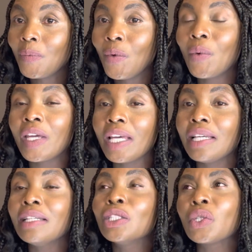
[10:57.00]

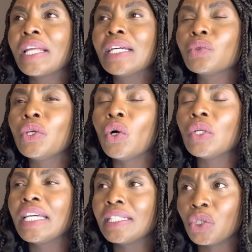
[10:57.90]
Okay, so that way you're
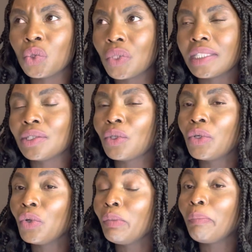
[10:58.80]
less stressed. So
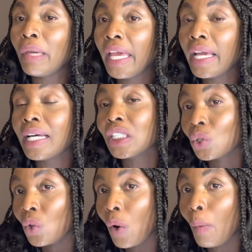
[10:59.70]
you'll be paying as you
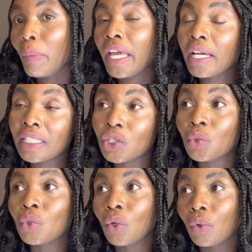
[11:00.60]

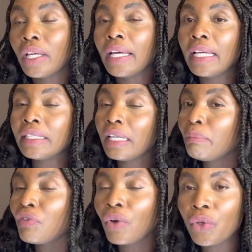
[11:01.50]
go, and then
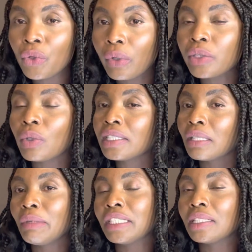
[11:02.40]
before you know it, one
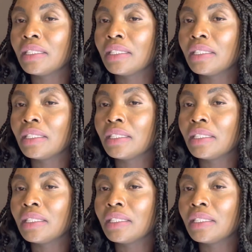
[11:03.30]
semester is